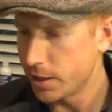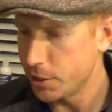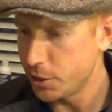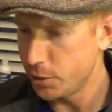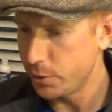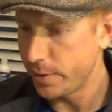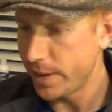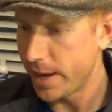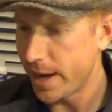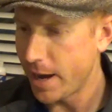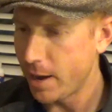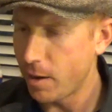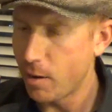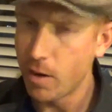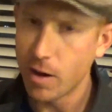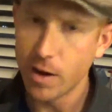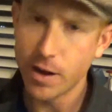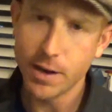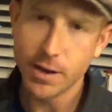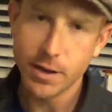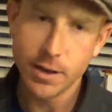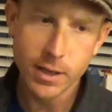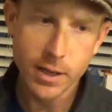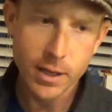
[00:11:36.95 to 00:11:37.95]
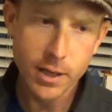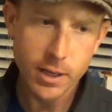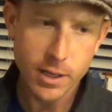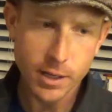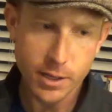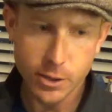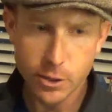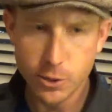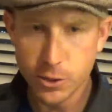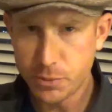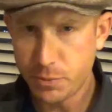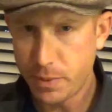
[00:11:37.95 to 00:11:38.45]
do that on
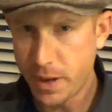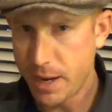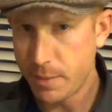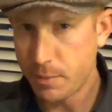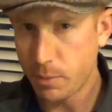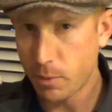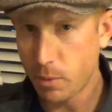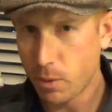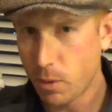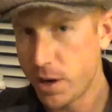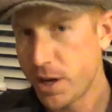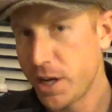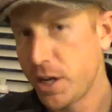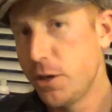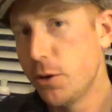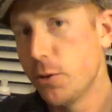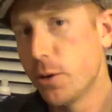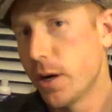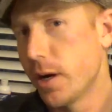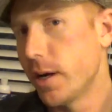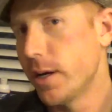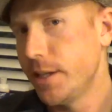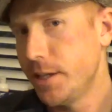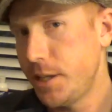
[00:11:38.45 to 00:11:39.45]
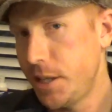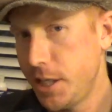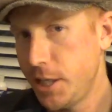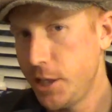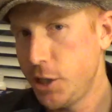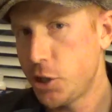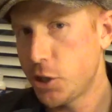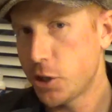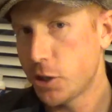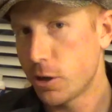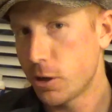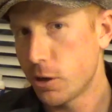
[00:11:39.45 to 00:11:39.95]
newspaper, or you can do it on a
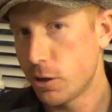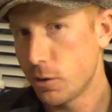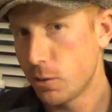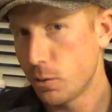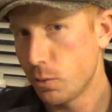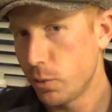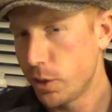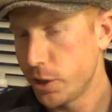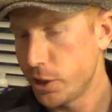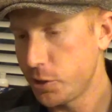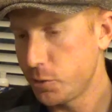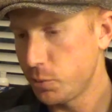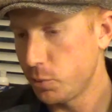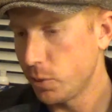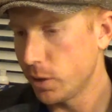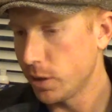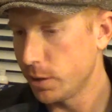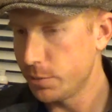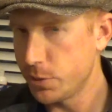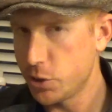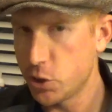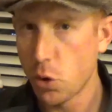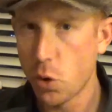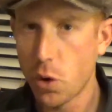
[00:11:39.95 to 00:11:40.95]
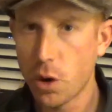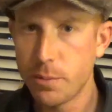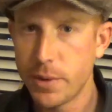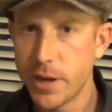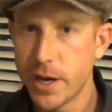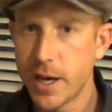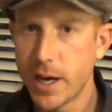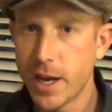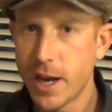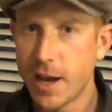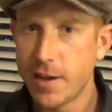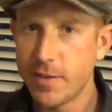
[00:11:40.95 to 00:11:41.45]
t-shirt, which will absorb
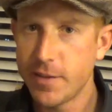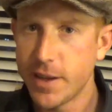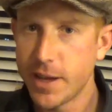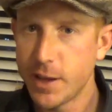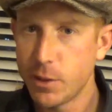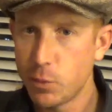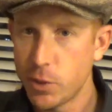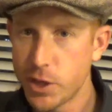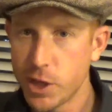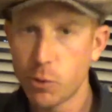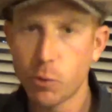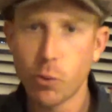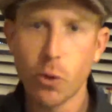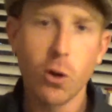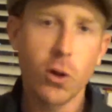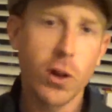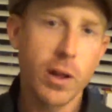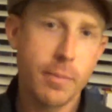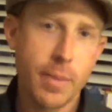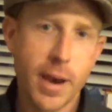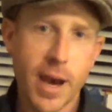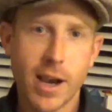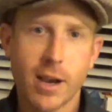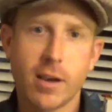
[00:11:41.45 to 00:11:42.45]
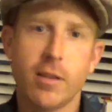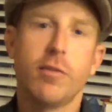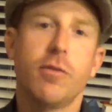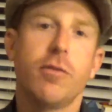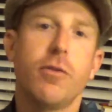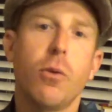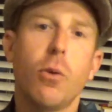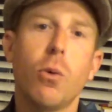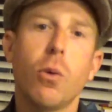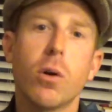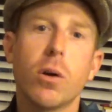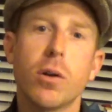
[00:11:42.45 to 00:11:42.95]
it, and then when you roll it back and
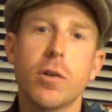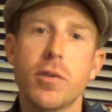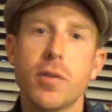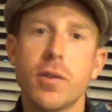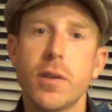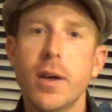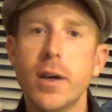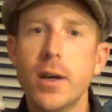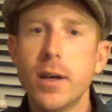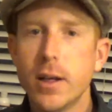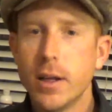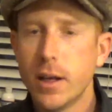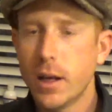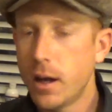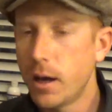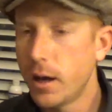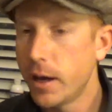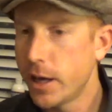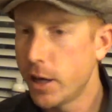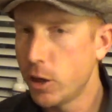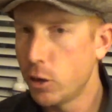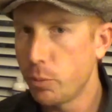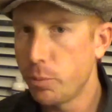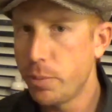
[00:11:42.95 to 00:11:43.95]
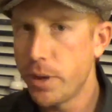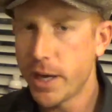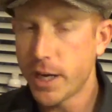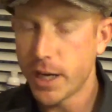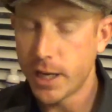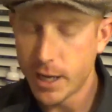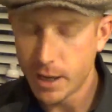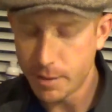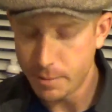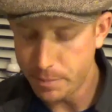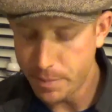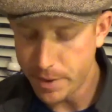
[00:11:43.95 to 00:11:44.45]
forth, it'll pick
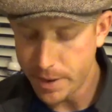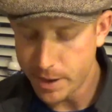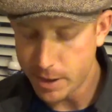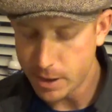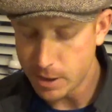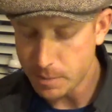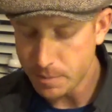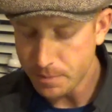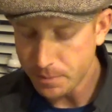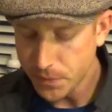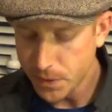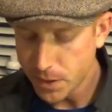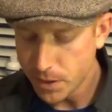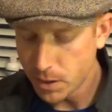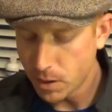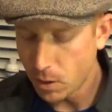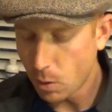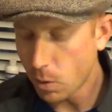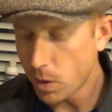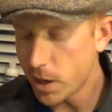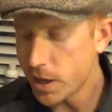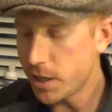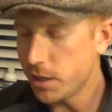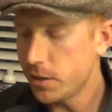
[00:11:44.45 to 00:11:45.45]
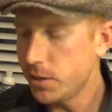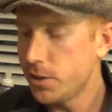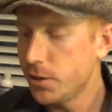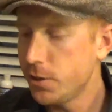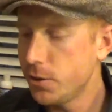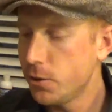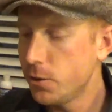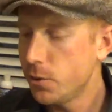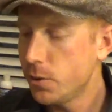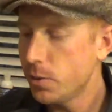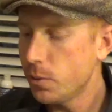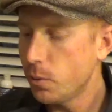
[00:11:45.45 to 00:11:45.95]
it up better. Or you can
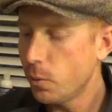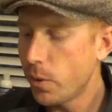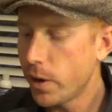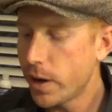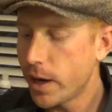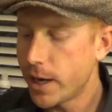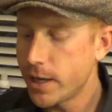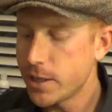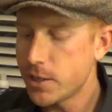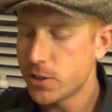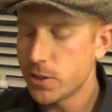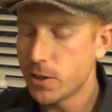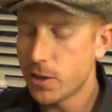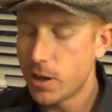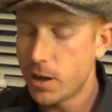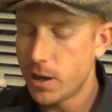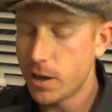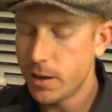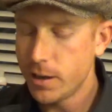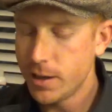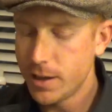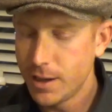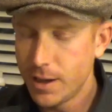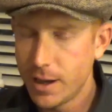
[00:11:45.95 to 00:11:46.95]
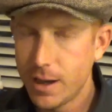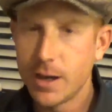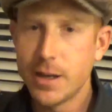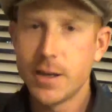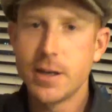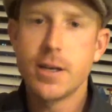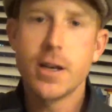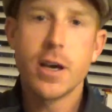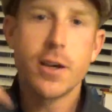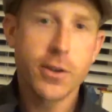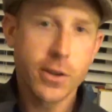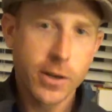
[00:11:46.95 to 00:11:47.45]
do what I saw
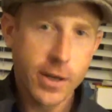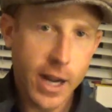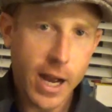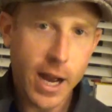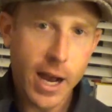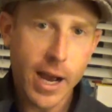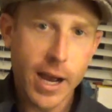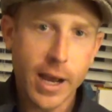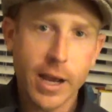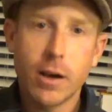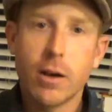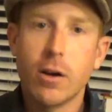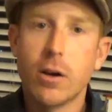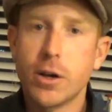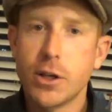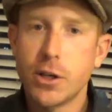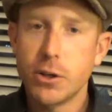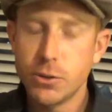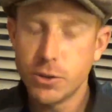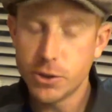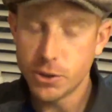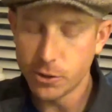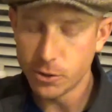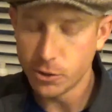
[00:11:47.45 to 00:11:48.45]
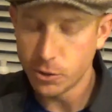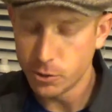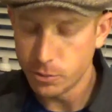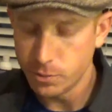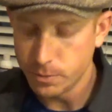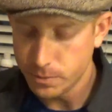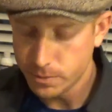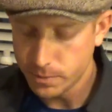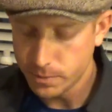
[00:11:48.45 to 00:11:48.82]
another guy on YouTube